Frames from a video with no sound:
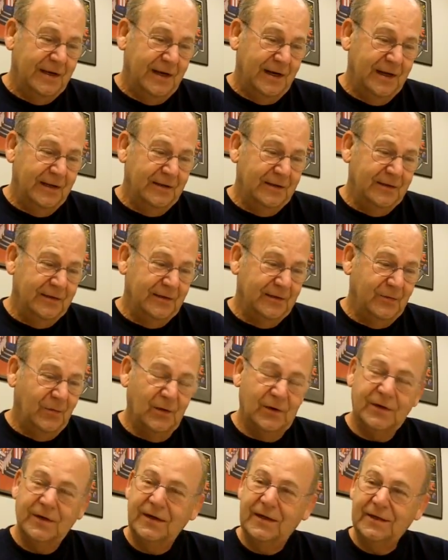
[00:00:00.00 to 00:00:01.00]
I
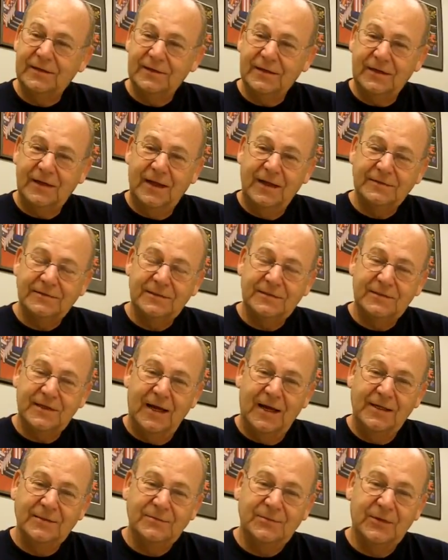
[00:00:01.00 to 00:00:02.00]
wanted to get the Classic
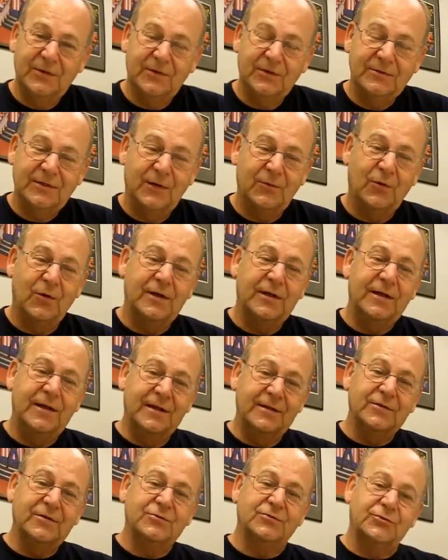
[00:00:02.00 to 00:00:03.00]
Times because I want to
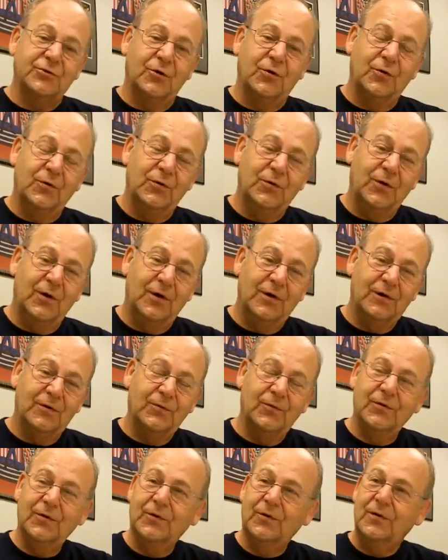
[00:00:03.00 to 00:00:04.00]
end the show on
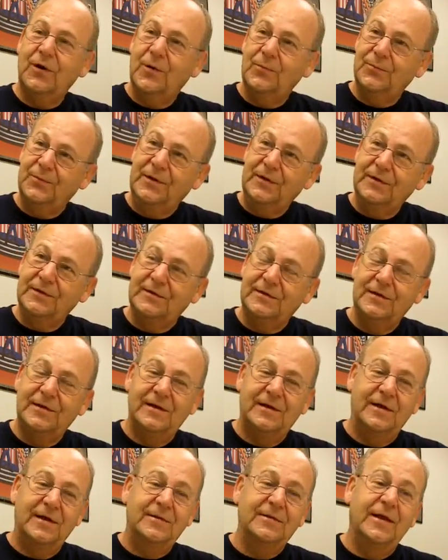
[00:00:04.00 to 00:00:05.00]
a real upbeat,
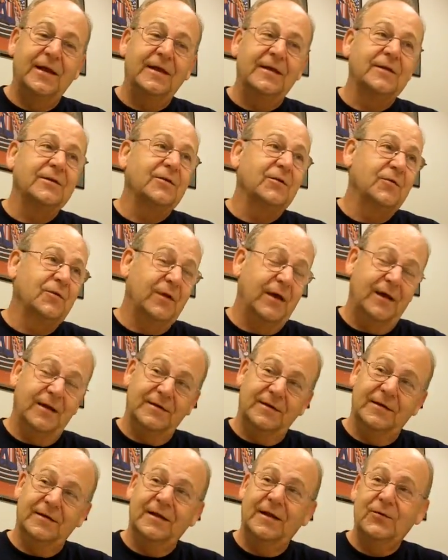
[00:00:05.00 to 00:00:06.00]
and they can do
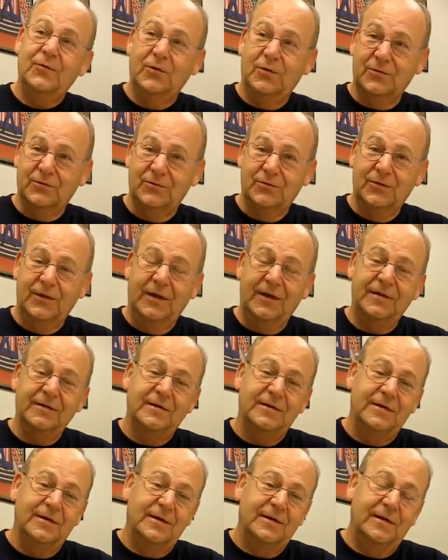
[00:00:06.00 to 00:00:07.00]
that, and they will do that.
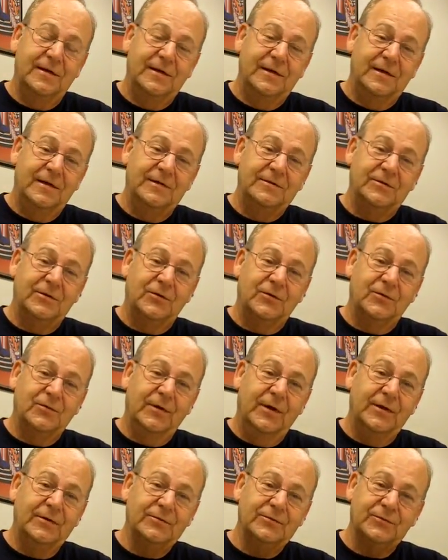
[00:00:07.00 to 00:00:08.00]
So
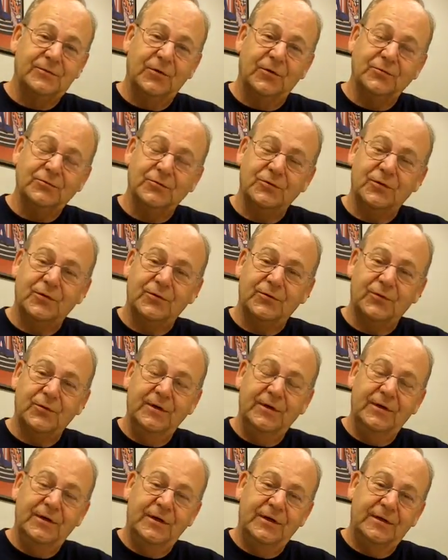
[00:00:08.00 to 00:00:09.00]
those are the
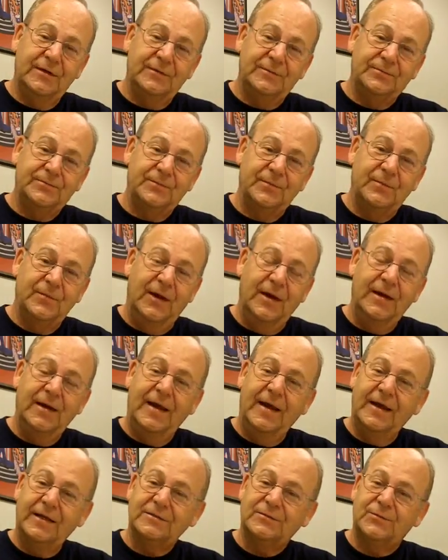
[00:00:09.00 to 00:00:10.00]
3 main
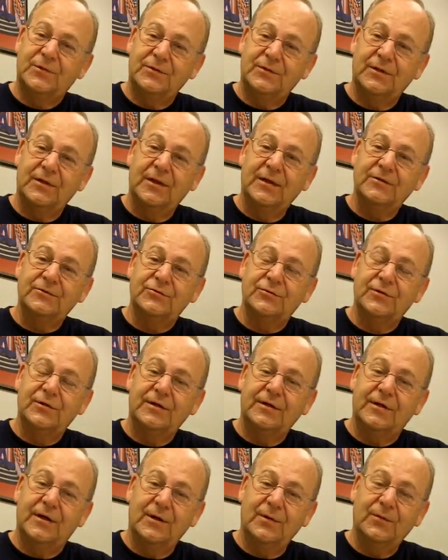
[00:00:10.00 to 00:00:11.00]
acts, but the Lake
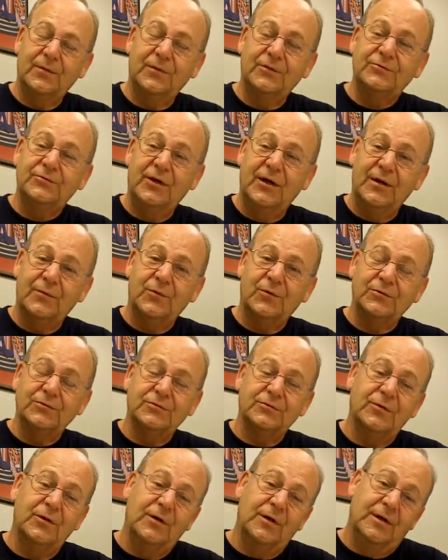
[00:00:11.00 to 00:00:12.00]
Cumberland
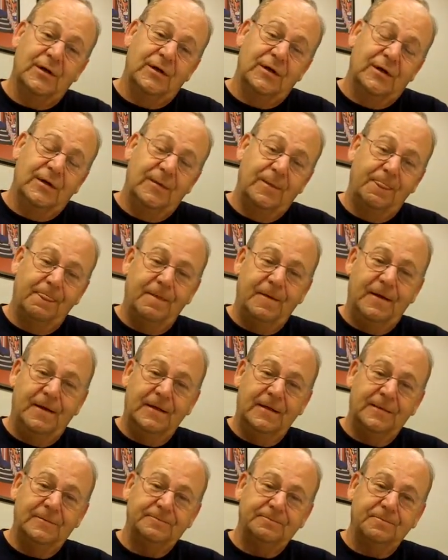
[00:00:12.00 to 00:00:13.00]
Jammers
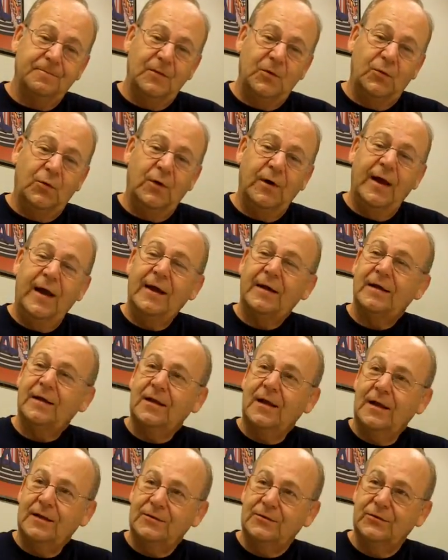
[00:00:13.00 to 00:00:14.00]
will add a
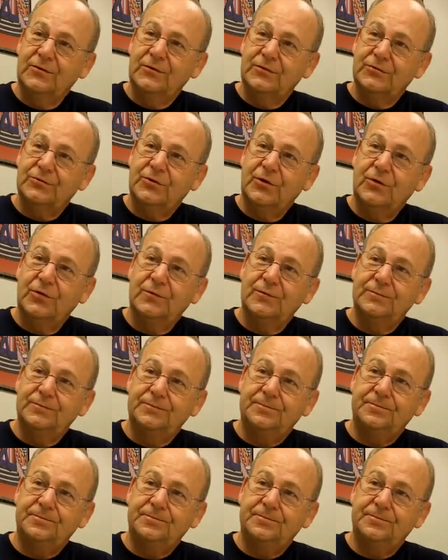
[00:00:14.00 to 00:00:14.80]
lot to the show.